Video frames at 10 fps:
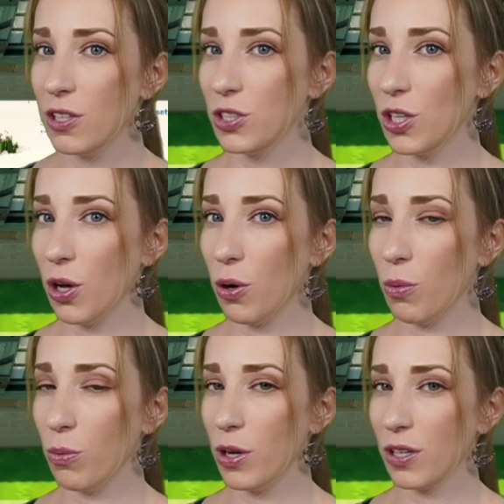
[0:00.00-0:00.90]
So
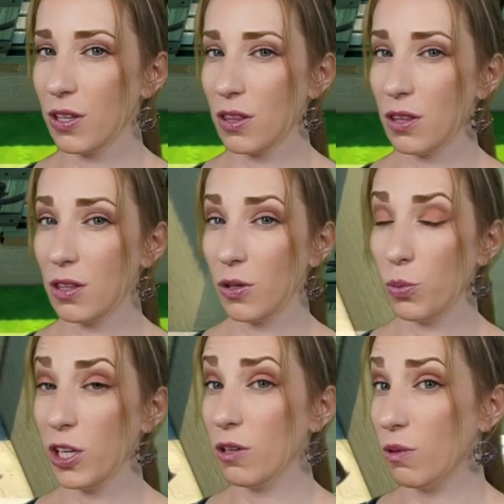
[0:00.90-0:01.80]
with the
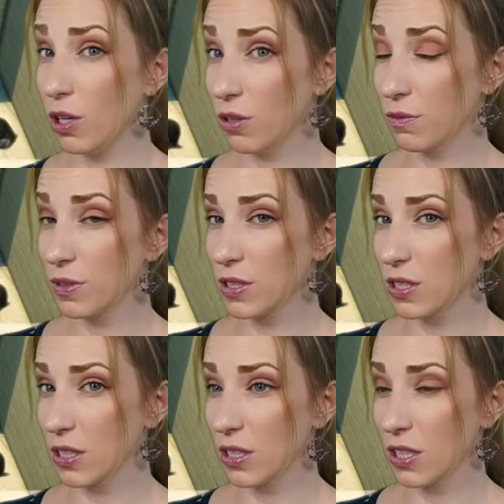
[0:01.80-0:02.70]
werewolves,